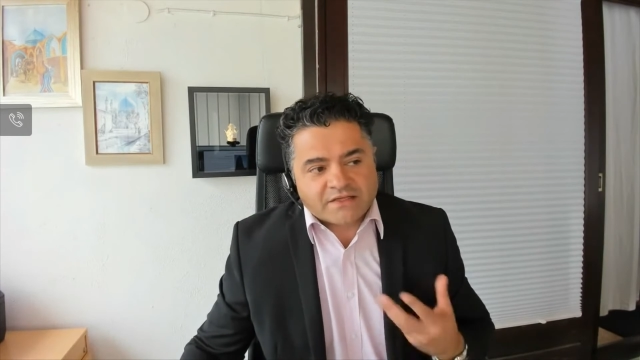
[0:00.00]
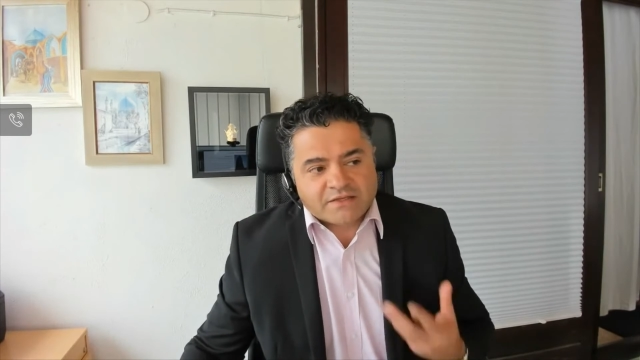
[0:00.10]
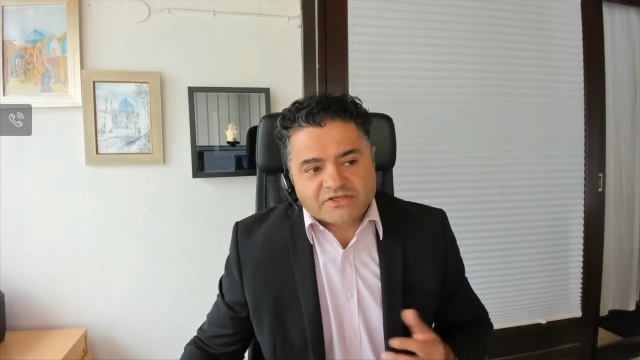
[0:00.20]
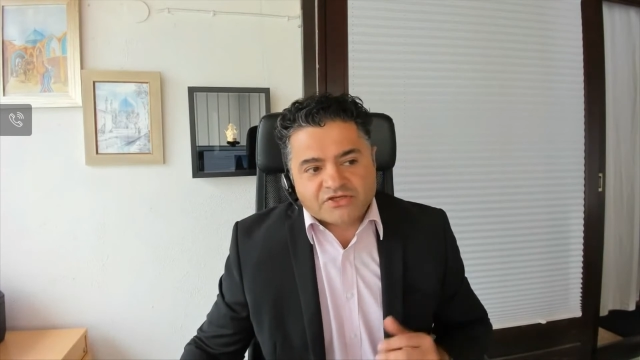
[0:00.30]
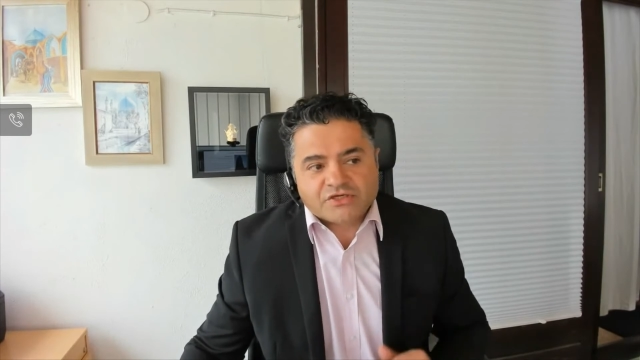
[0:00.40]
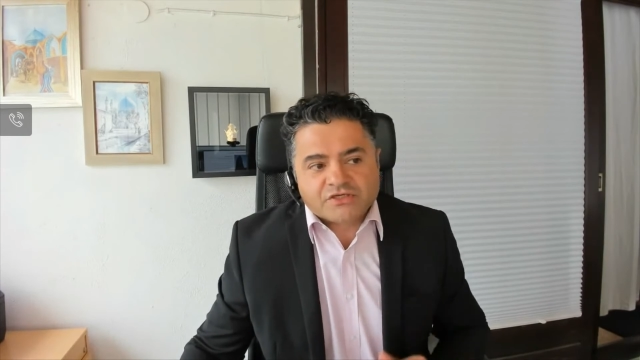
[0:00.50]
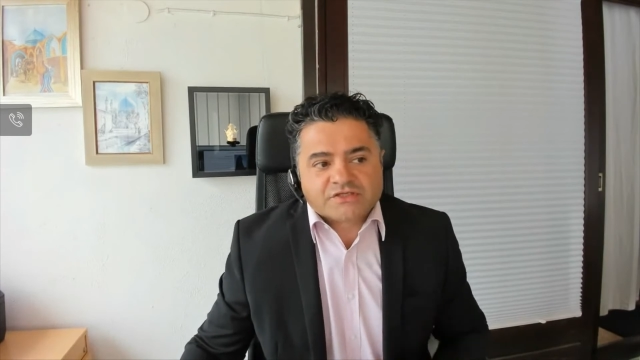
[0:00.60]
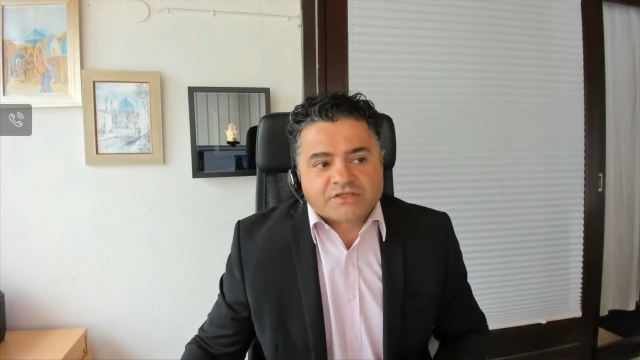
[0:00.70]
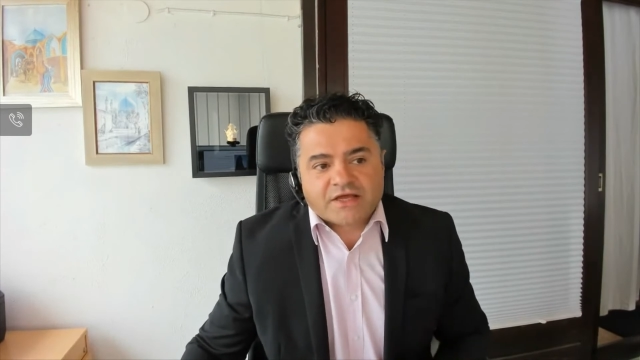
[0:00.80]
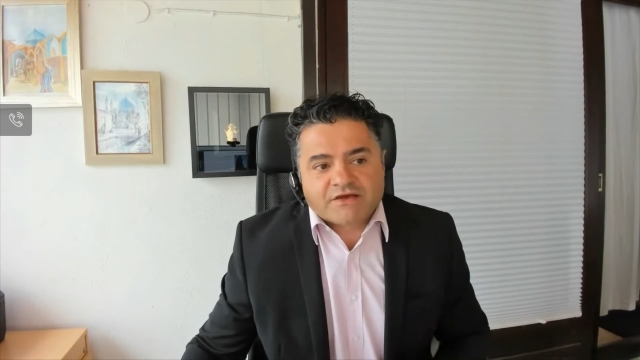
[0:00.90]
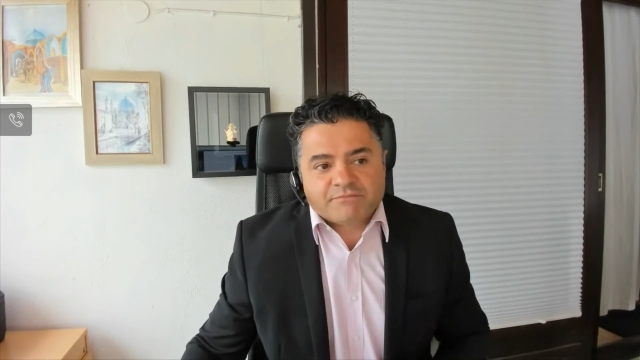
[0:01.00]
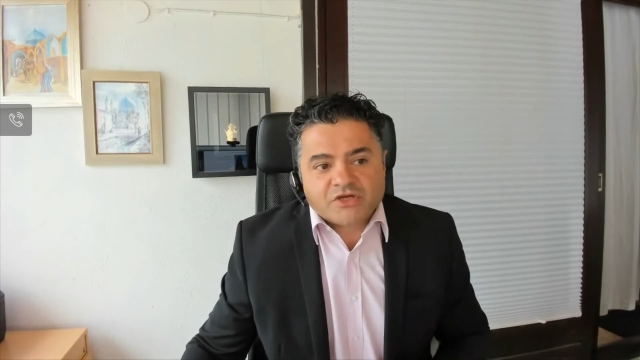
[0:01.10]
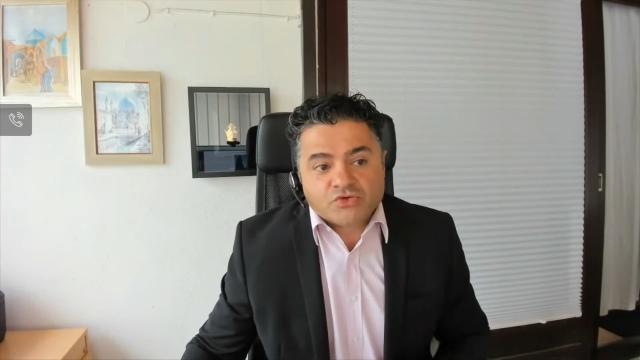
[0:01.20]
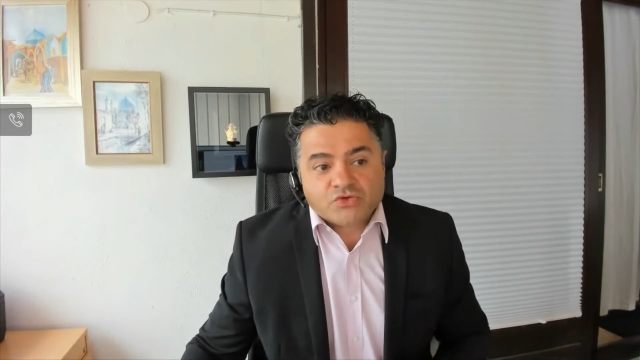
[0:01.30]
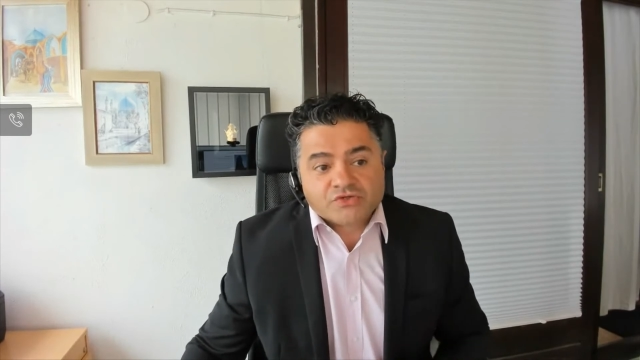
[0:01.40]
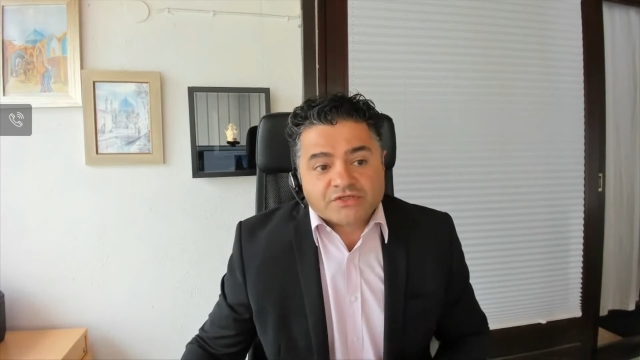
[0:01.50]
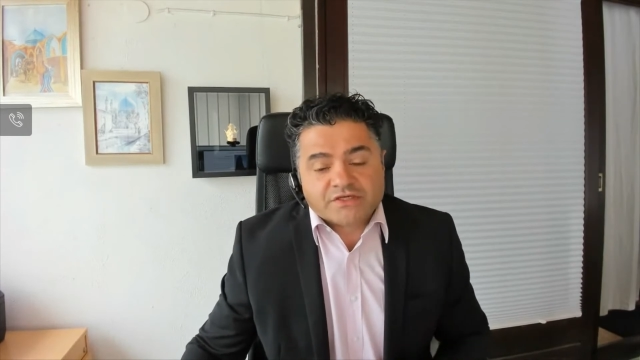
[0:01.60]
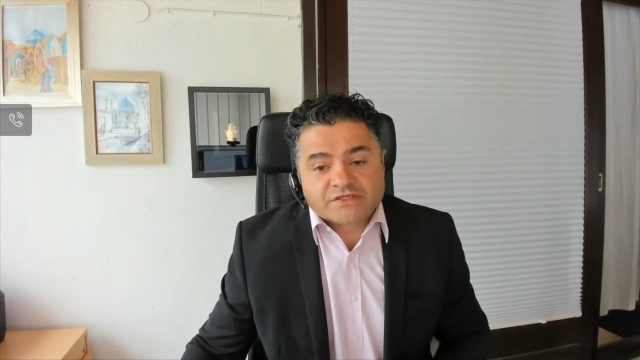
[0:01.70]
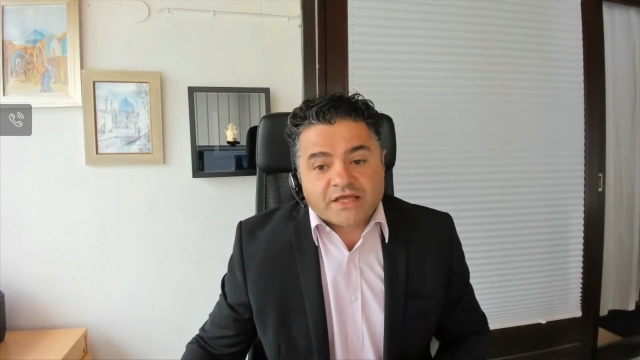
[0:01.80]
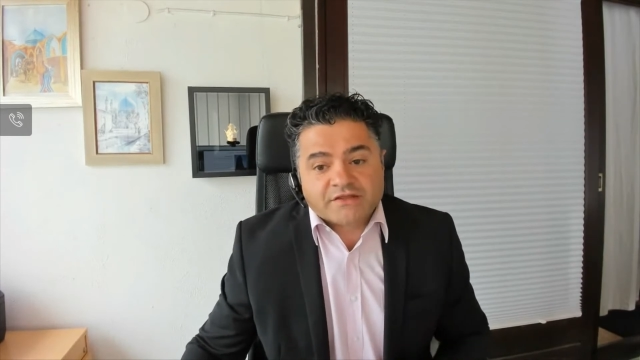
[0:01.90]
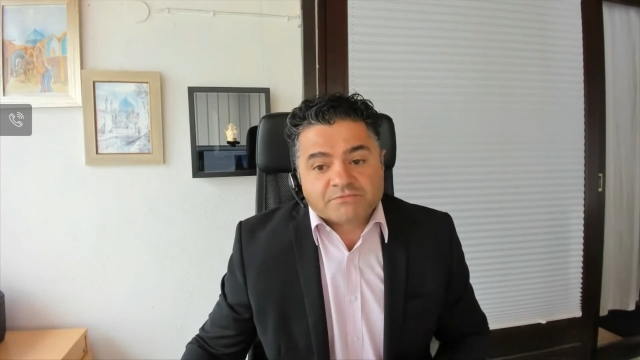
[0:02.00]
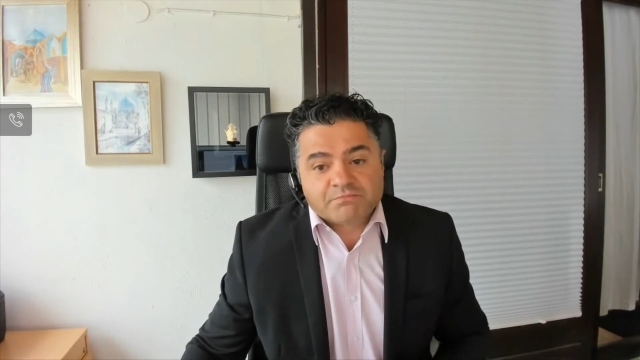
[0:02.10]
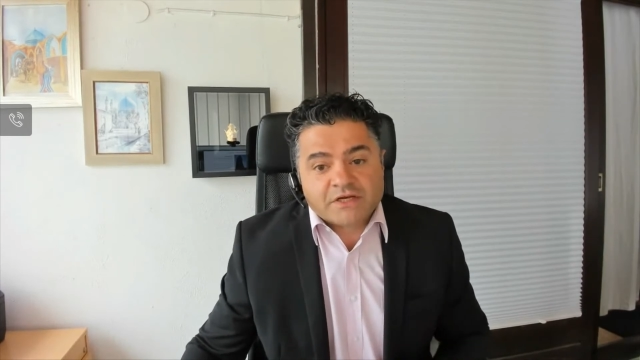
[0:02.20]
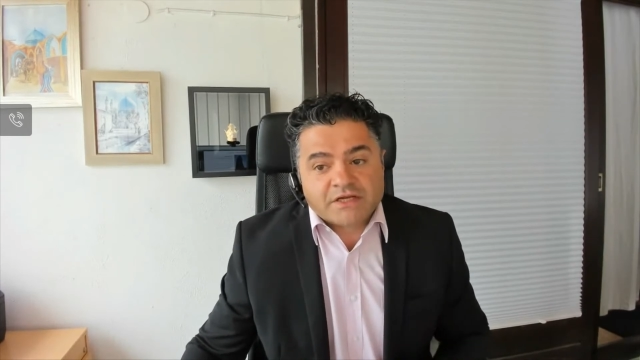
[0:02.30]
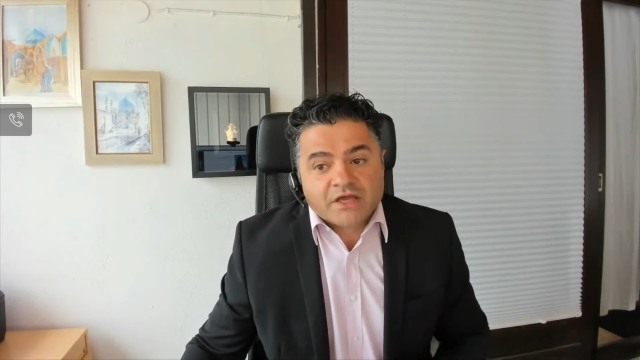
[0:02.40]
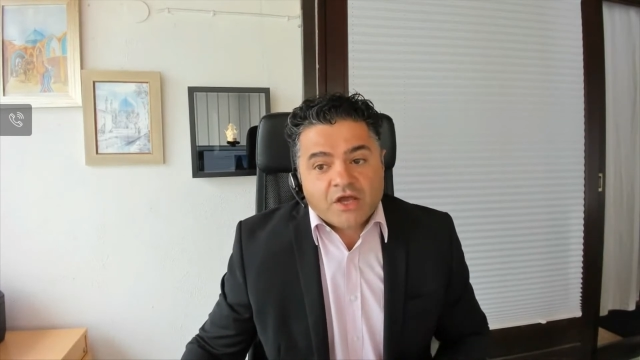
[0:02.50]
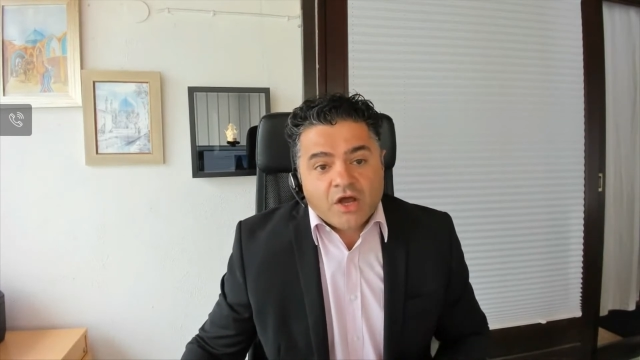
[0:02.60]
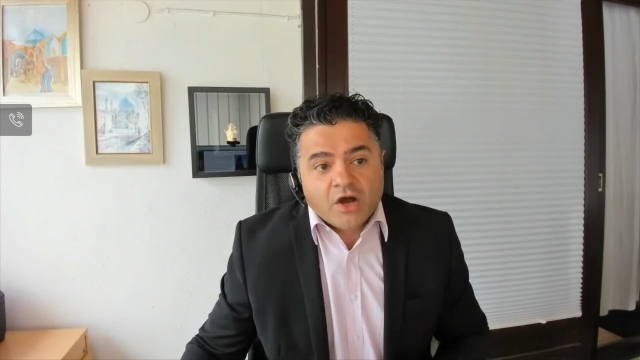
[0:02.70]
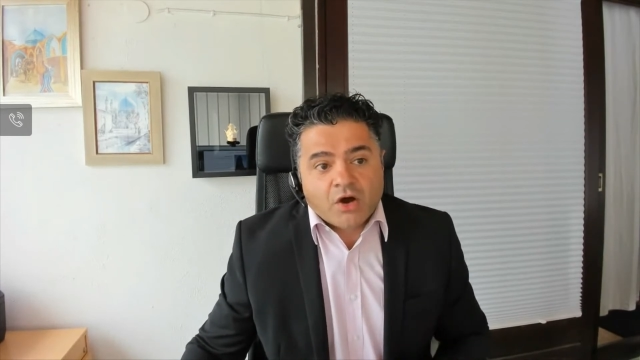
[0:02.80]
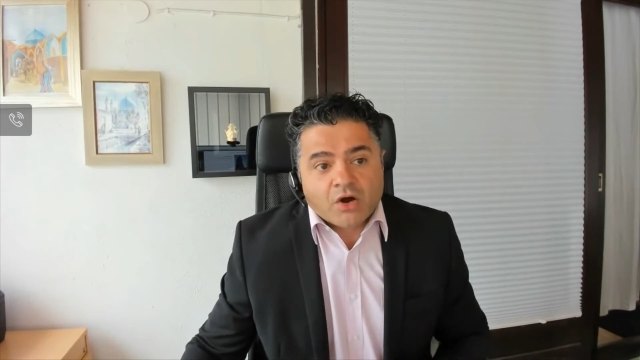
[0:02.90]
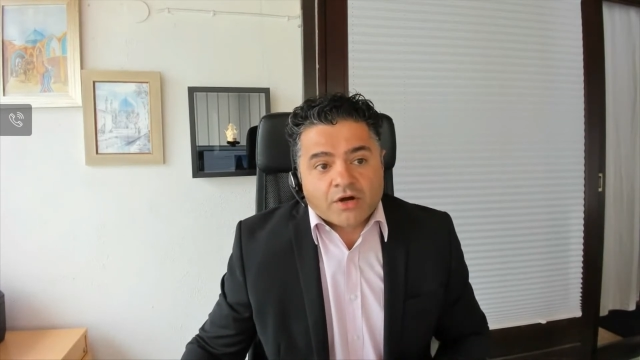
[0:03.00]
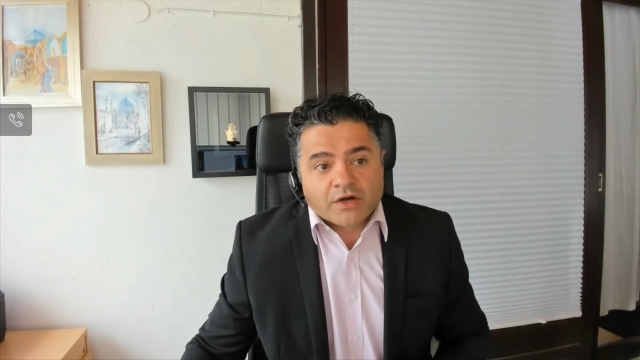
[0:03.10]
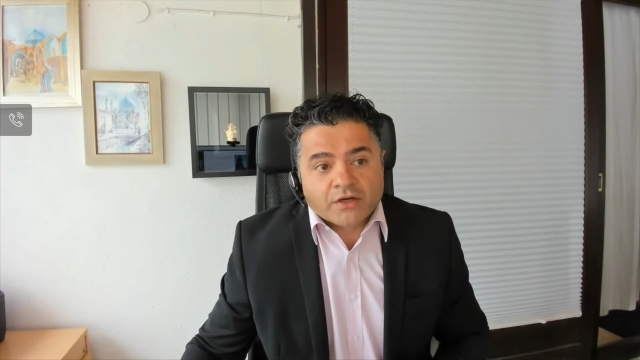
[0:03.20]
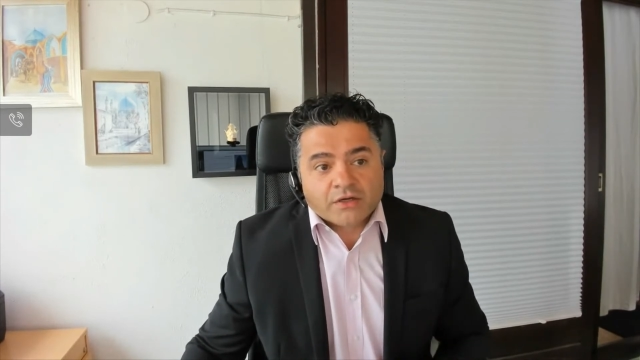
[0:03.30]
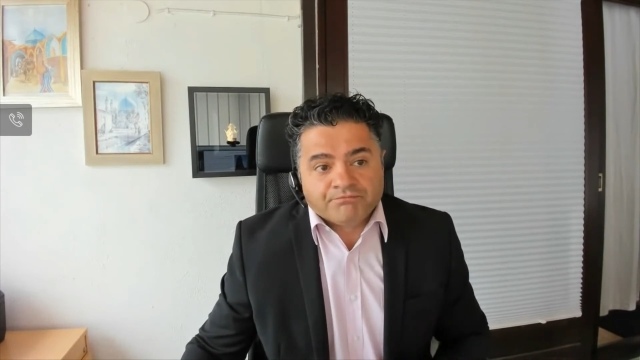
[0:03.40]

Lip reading: and the materials that have been used inside this building are